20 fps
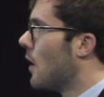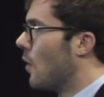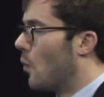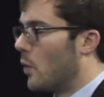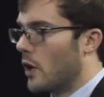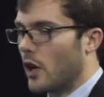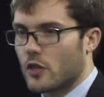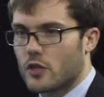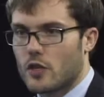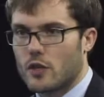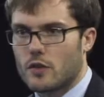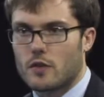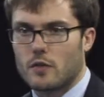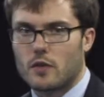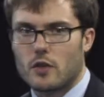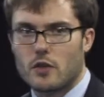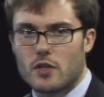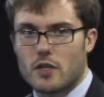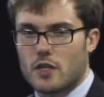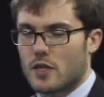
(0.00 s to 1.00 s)
We also
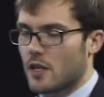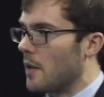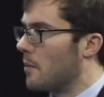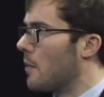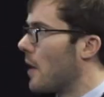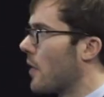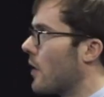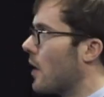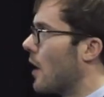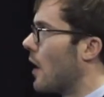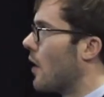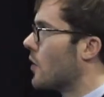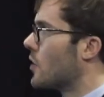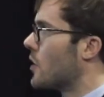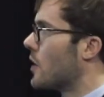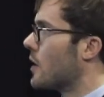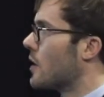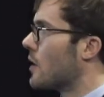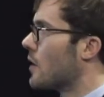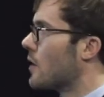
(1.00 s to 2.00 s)
use the same
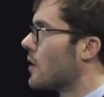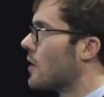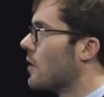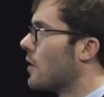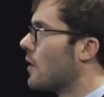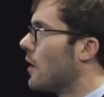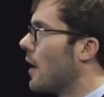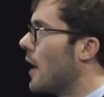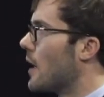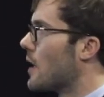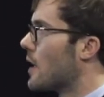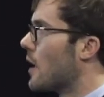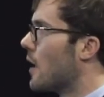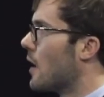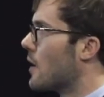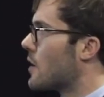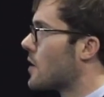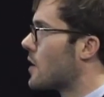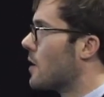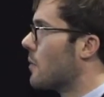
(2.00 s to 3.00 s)
methodology to
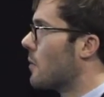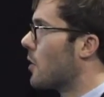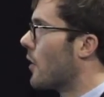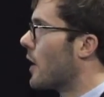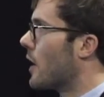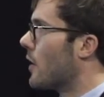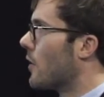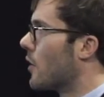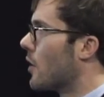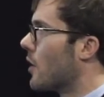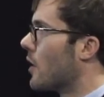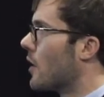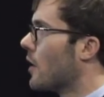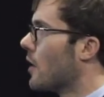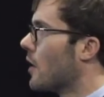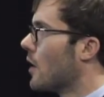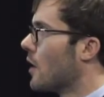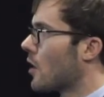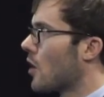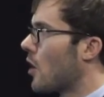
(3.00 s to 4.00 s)
simulate the
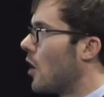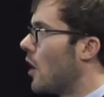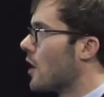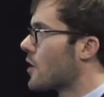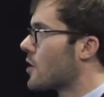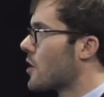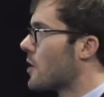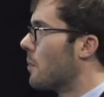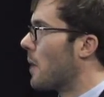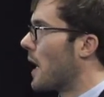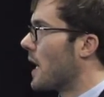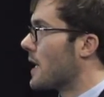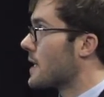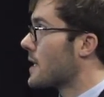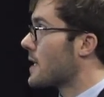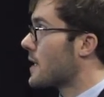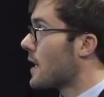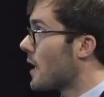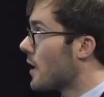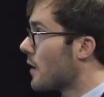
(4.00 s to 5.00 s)
cost by
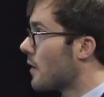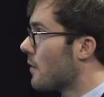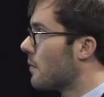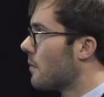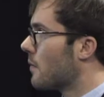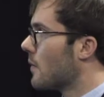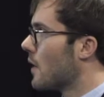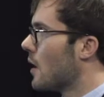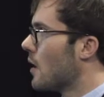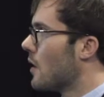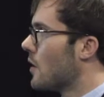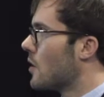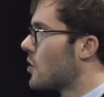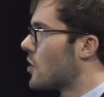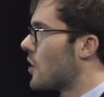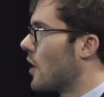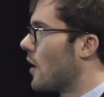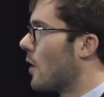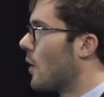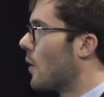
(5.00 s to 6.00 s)
state.
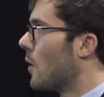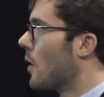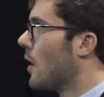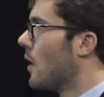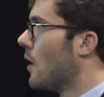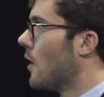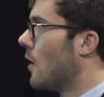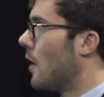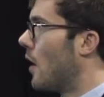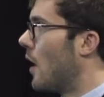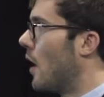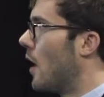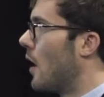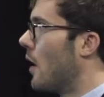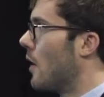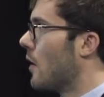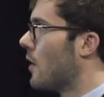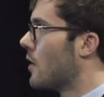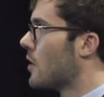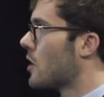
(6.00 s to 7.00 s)
So
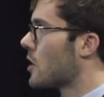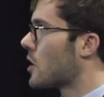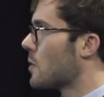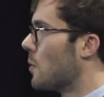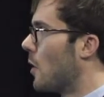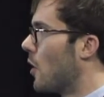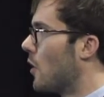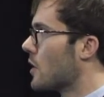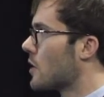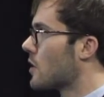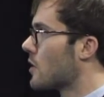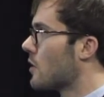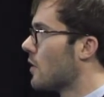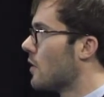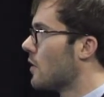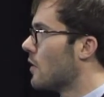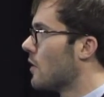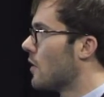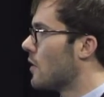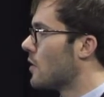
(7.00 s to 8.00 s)

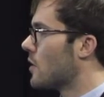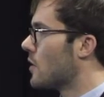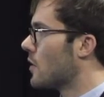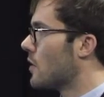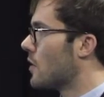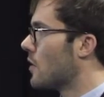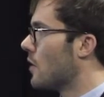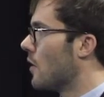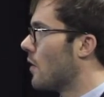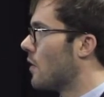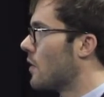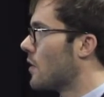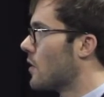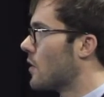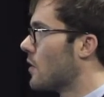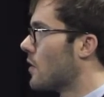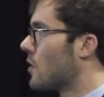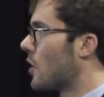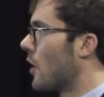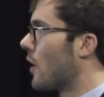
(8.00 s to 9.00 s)

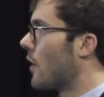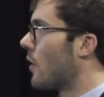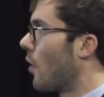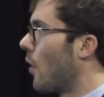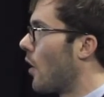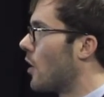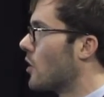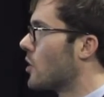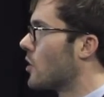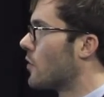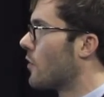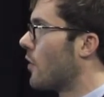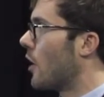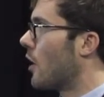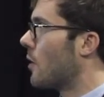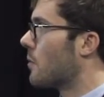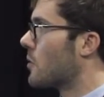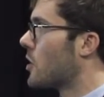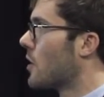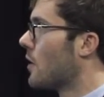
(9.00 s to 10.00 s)
the largest
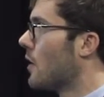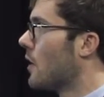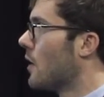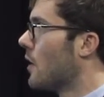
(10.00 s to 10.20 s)
farms,